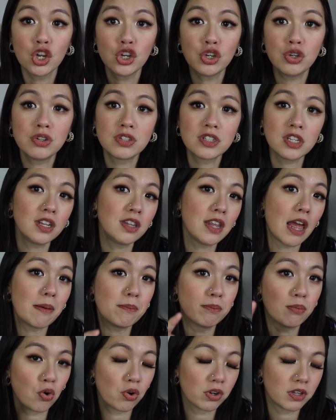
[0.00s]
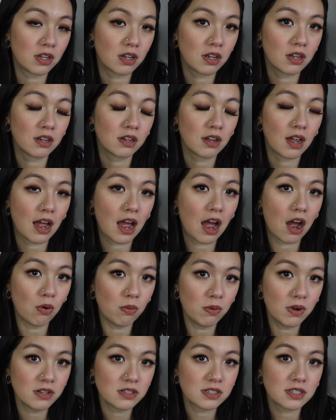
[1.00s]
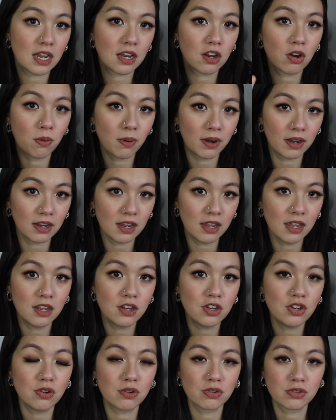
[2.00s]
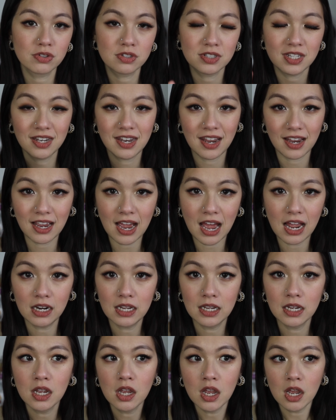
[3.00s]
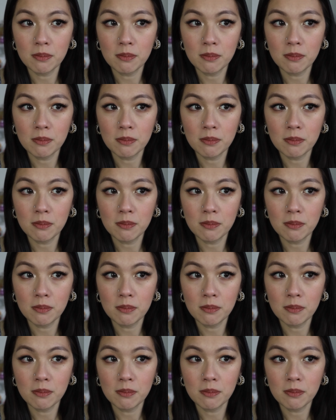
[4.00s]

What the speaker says: you see that border outwards, then going in you also see that color,